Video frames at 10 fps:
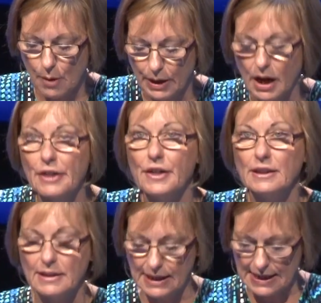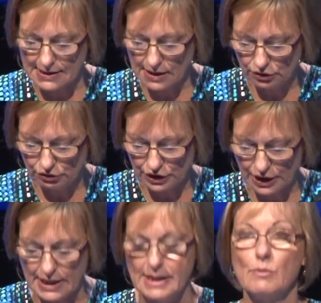But I think the next 100
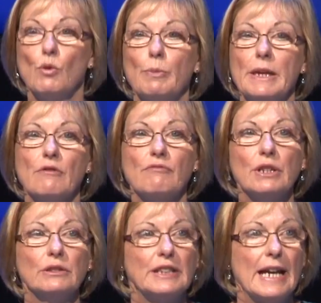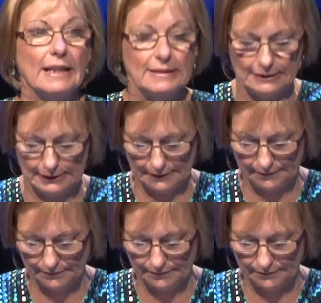years will be the real test.